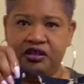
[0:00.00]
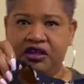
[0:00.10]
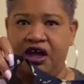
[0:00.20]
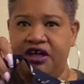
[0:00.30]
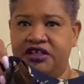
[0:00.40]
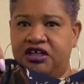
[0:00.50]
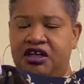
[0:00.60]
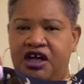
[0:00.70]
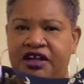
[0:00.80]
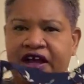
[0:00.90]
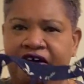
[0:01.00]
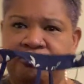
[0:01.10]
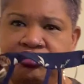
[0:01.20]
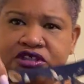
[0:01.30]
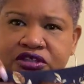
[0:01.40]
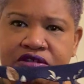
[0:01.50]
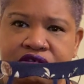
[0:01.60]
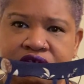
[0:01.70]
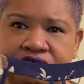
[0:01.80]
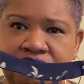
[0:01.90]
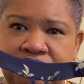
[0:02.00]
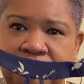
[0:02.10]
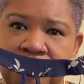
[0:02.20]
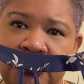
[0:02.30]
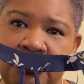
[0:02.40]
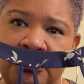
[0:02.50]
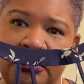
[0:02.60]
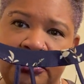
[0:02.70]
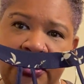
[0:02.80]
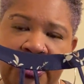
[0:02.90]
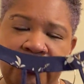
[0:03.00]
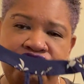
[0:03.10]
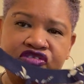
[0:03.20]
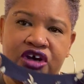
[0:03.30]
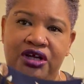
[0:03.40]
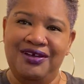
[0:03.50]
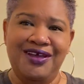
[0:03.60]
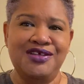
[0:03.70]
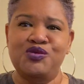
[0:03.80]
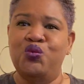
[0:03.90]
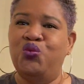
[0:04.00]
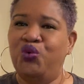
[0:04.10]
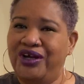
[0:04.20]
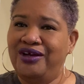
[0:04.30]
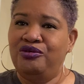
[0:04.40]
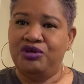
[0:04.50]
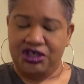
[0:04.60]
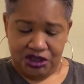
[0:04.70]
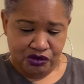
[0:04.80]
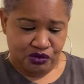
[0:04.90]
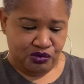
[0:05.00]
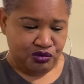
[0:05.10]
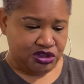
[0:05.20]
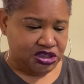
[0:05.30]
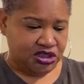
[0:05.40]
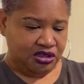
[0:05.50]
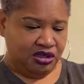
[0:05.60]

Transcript: kind of cutout in the front. It's real cute.